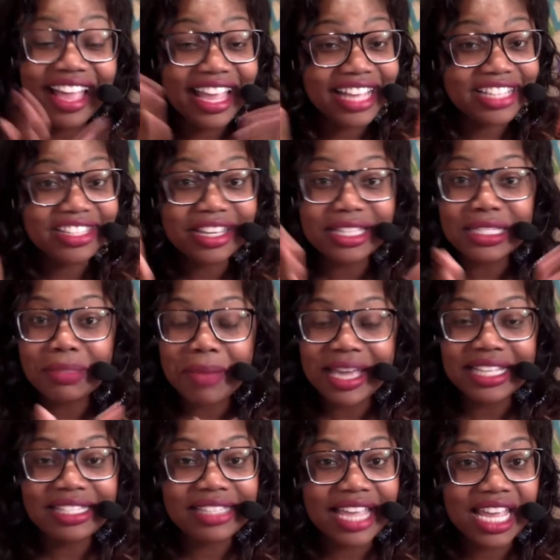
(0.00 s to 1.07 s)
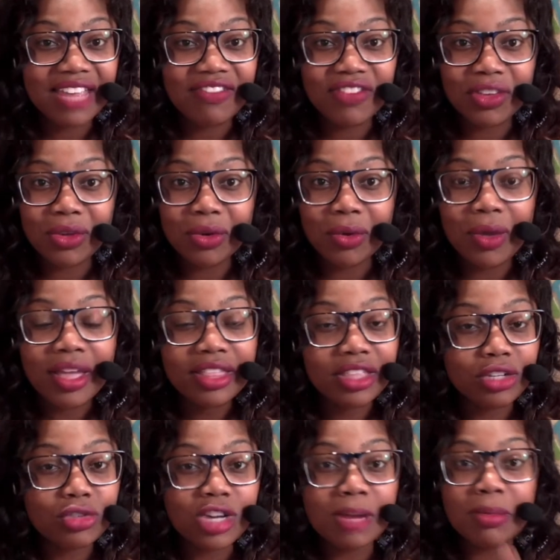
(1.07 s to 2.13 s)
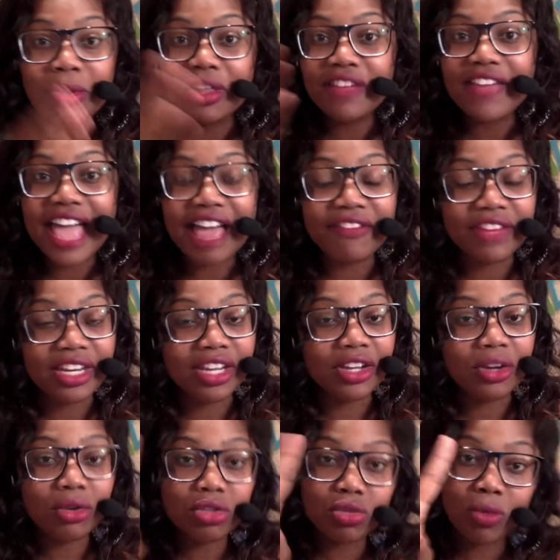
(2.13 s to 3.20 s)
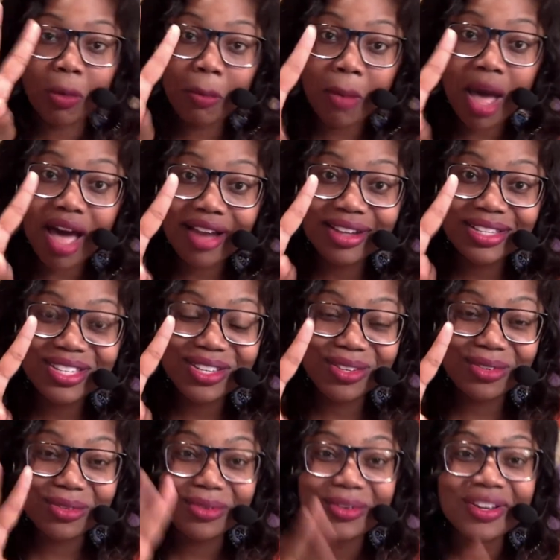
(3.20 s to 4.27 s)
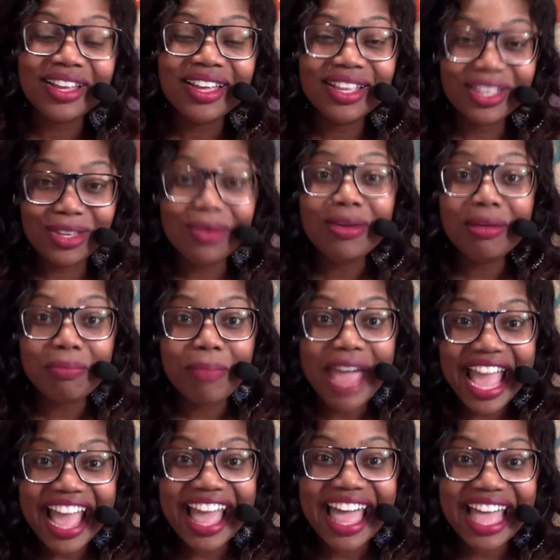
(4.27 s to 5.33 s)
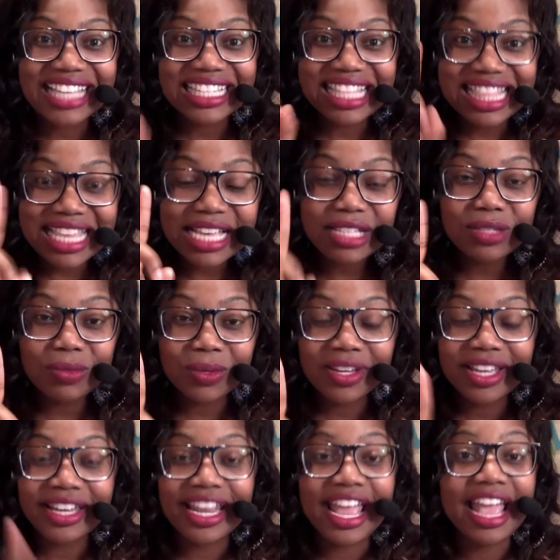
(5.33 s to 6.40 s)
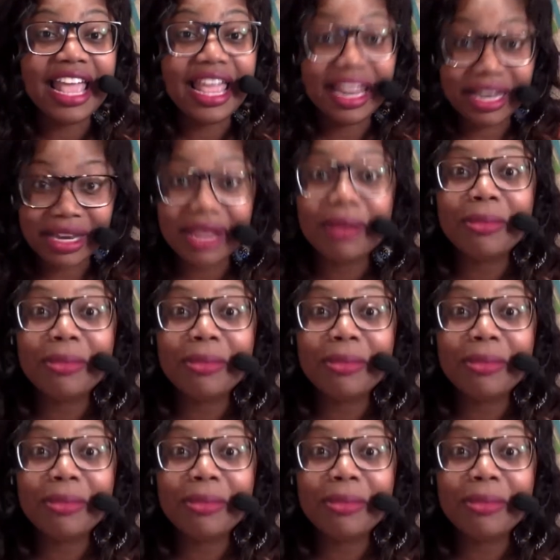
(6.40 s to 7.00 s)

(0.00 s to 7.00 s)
It just may save you the trouble of having to go through Mach 2. You can pass this one and